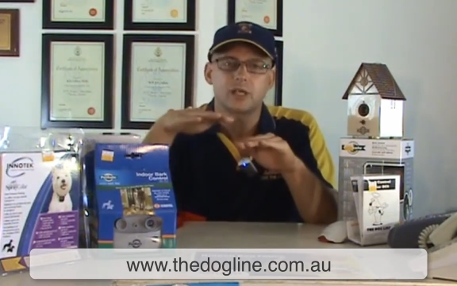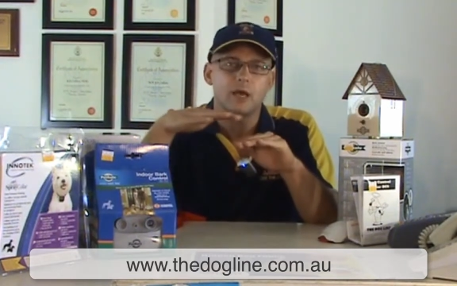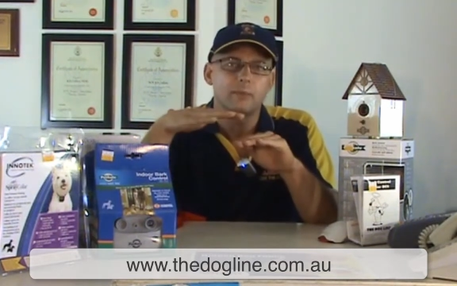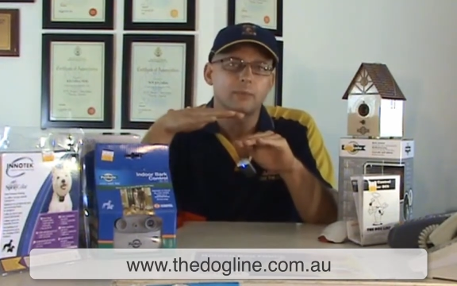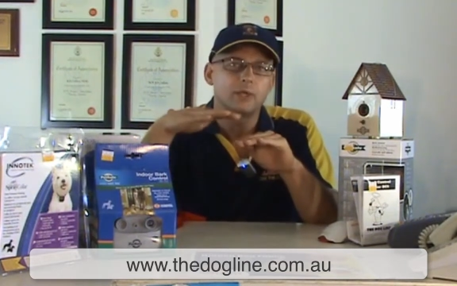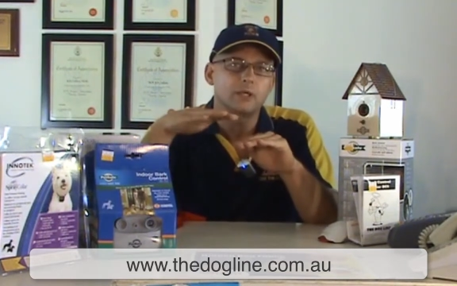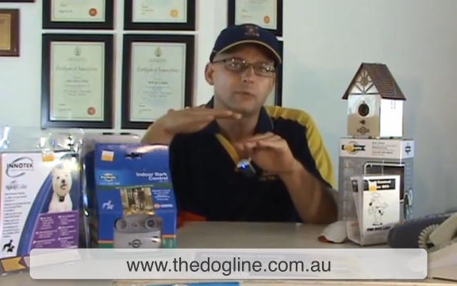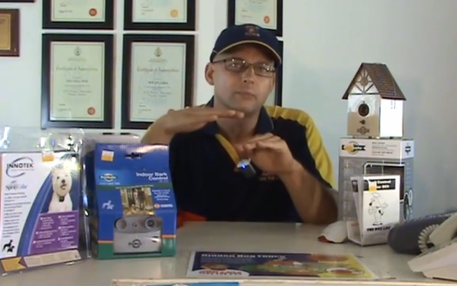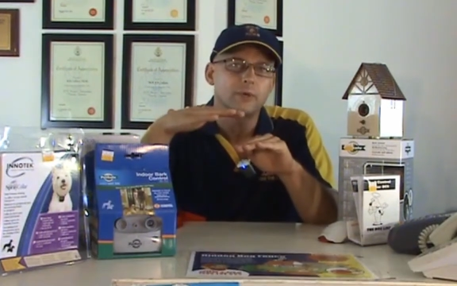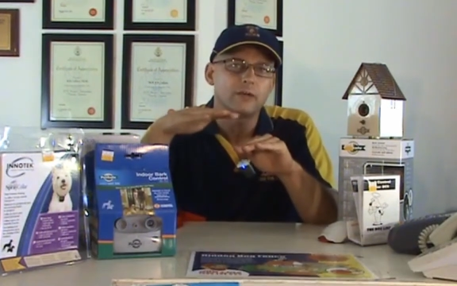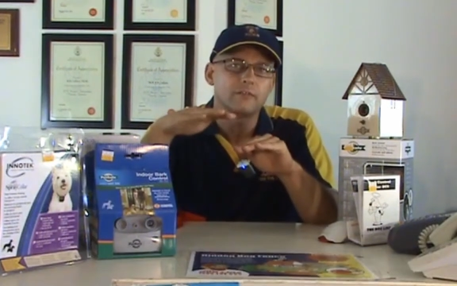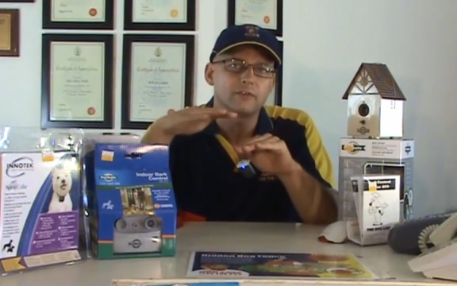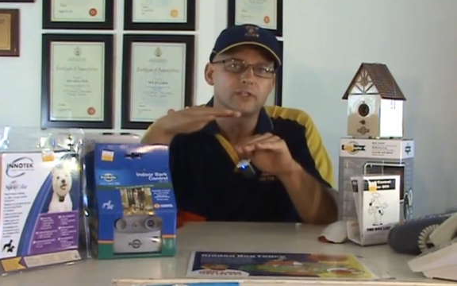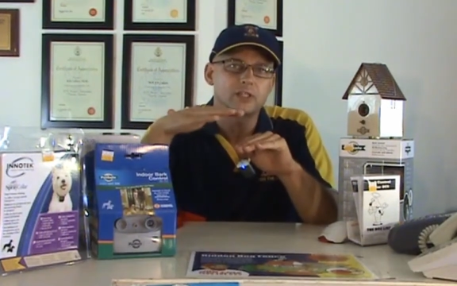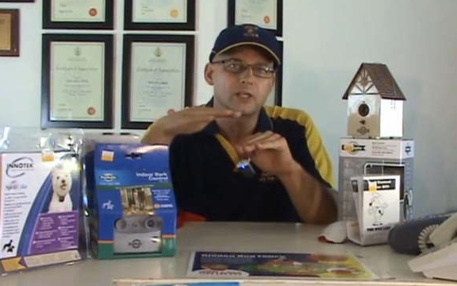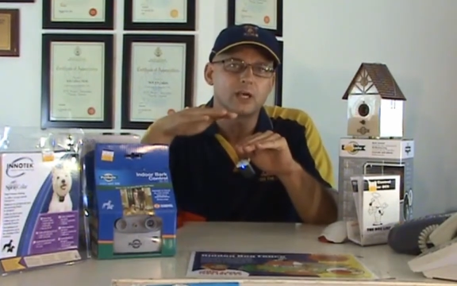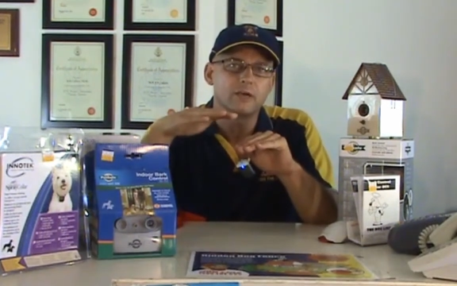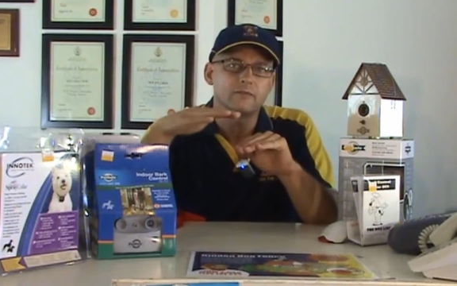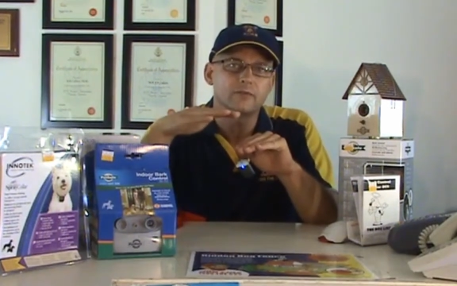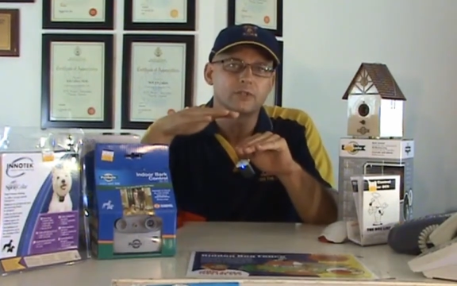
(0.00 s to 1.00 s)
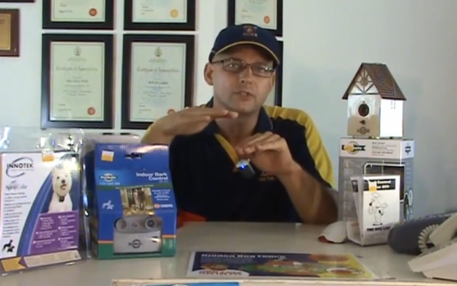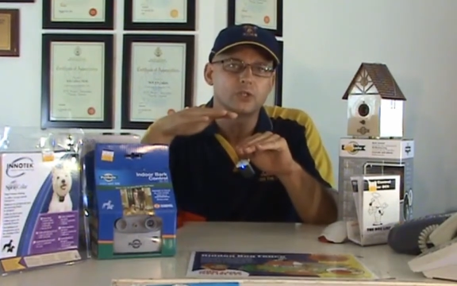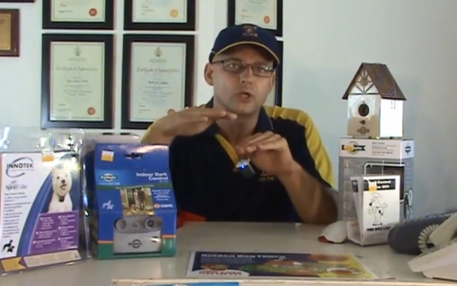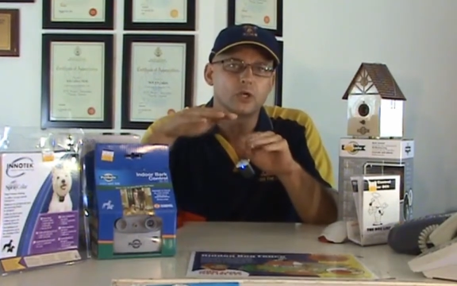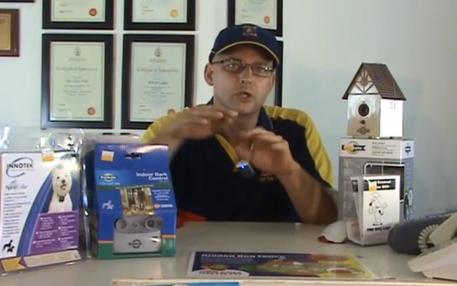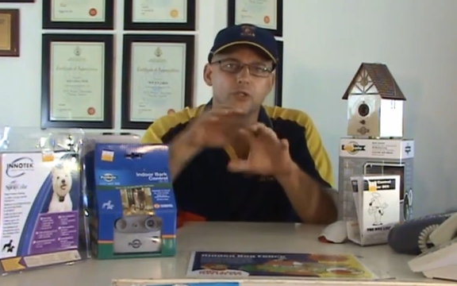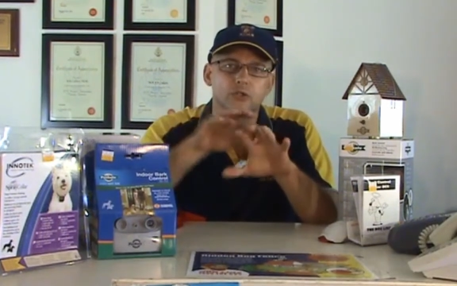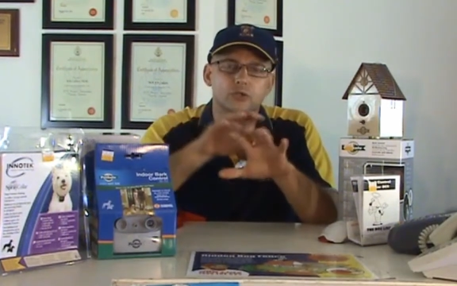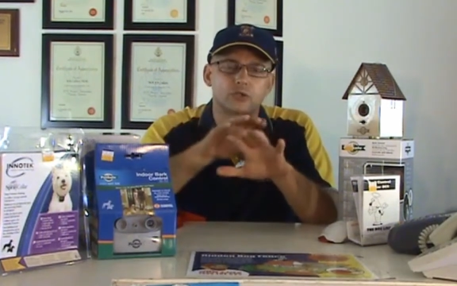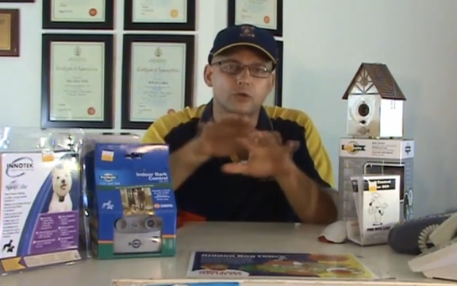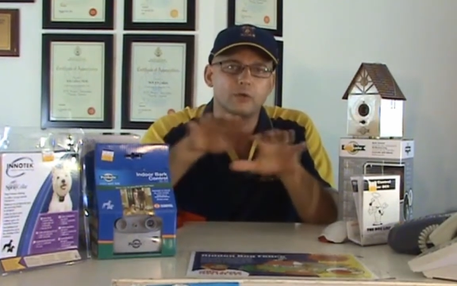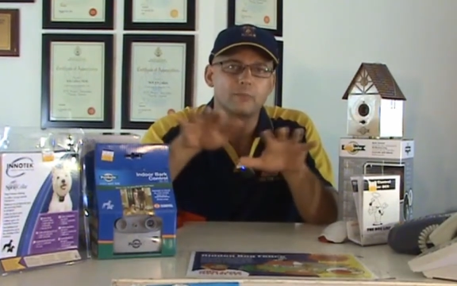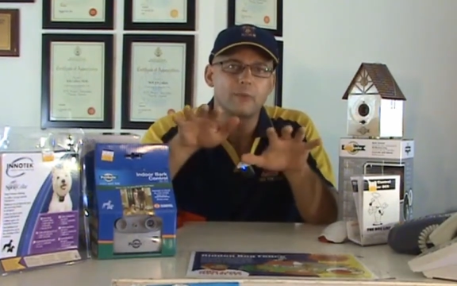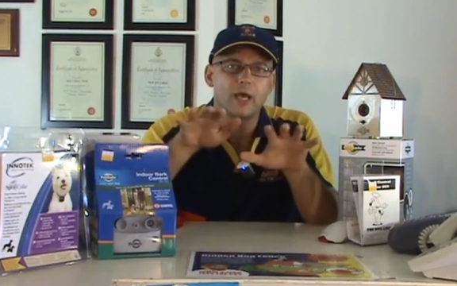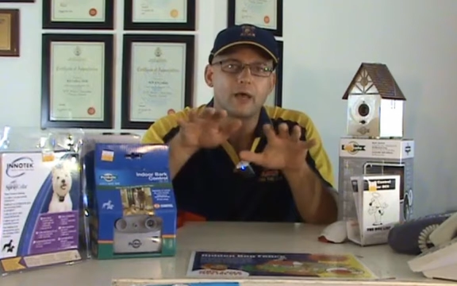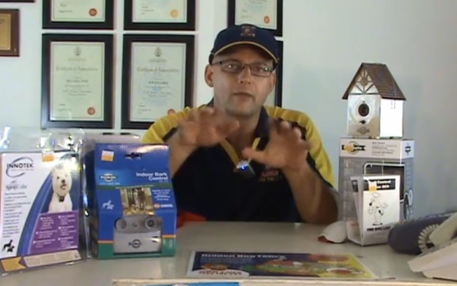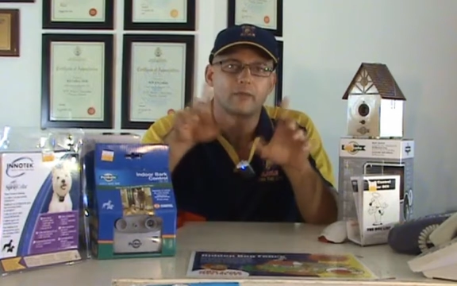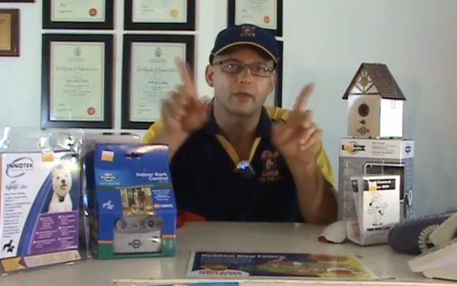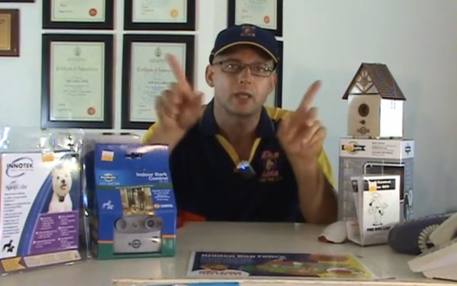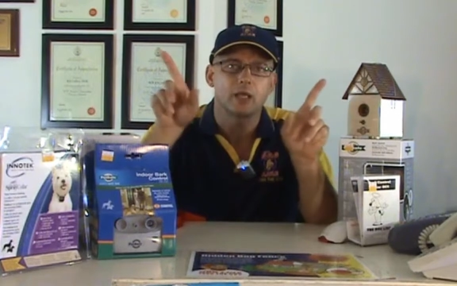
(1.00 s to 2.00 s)
come in above his comfort zone and trim
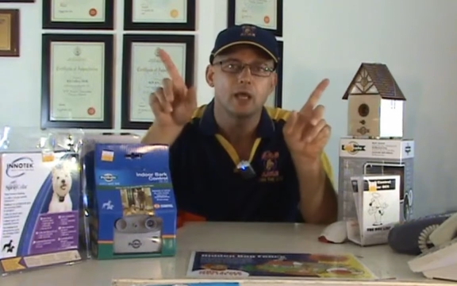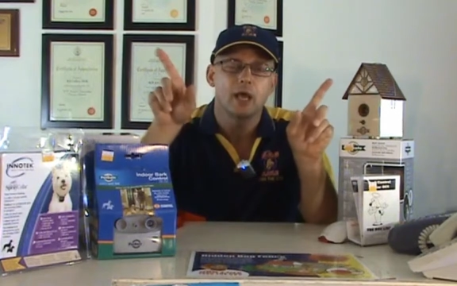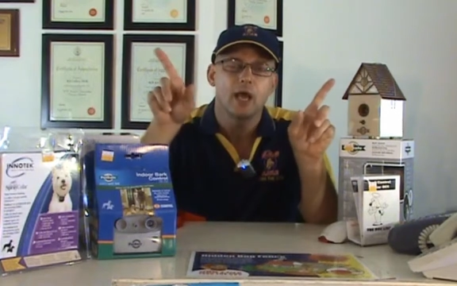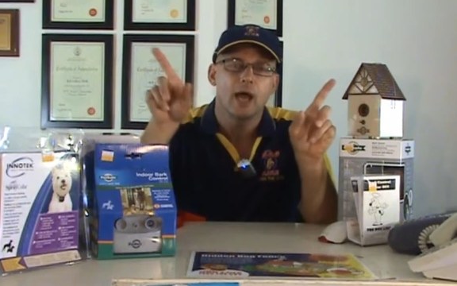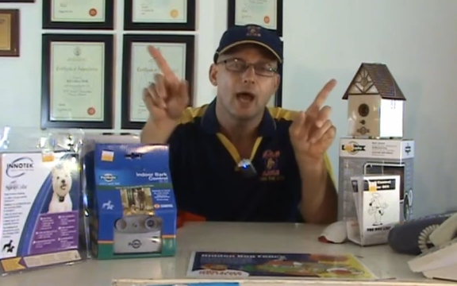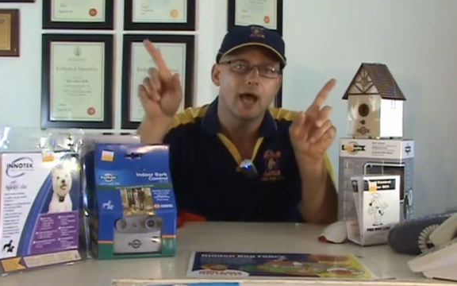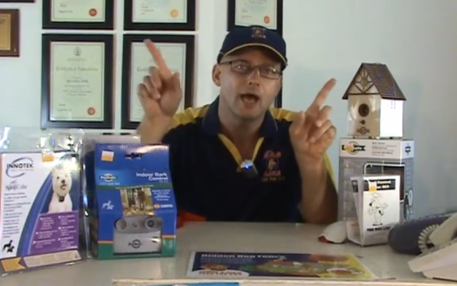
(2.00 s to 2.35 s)
out the